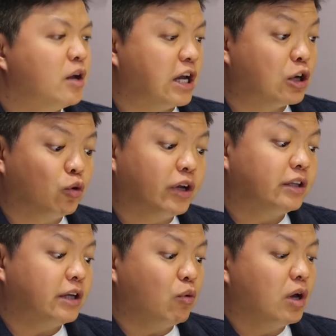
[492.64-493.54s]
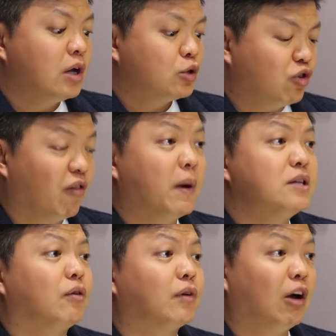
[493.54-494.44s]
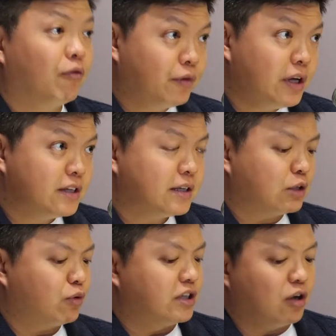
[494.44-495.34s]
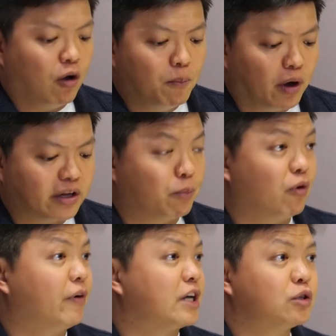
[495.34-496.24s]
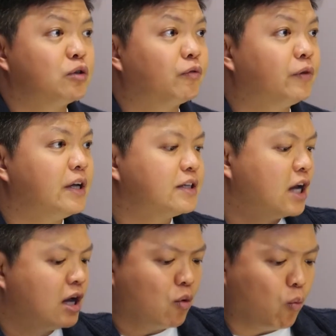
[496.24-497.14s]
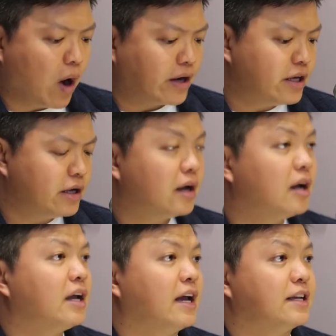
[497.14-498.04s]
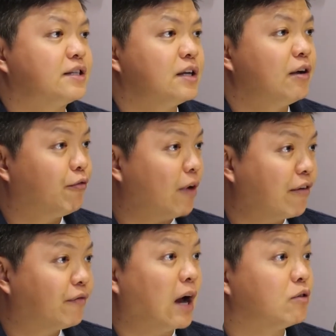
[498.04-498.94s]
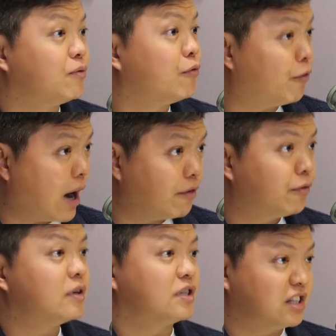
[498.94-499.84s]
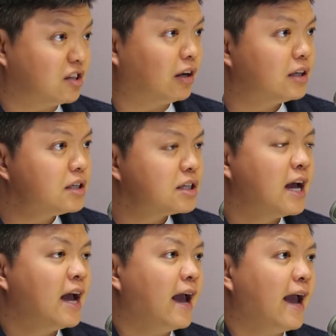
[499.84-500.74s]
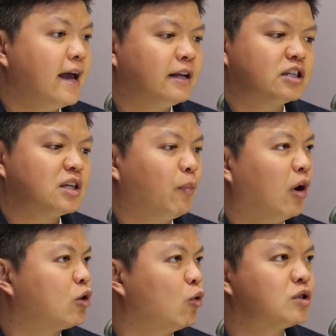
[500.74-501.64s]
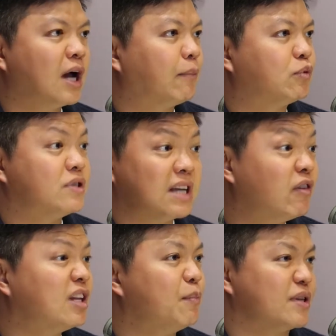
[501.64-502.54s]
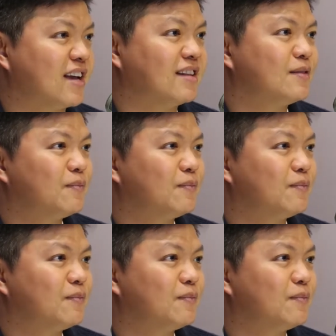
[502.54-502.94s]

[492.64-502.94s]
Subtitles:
including the 12 months of cloud fees as well as onboarding and professional fees. 1 year is 5,005 Sing dollars, and the support goes up to 70%.